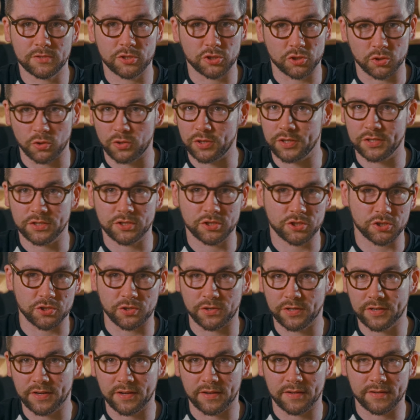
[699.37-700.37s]
shortest
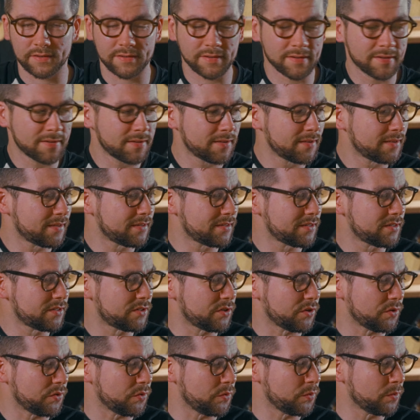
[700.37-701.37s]
shortcut
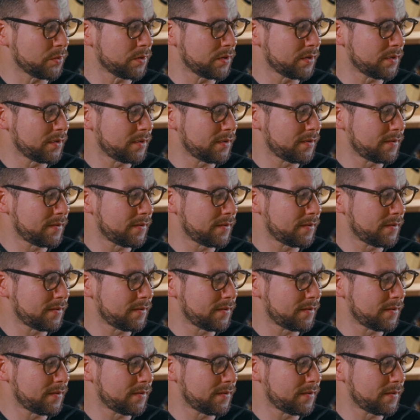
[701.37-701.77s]
to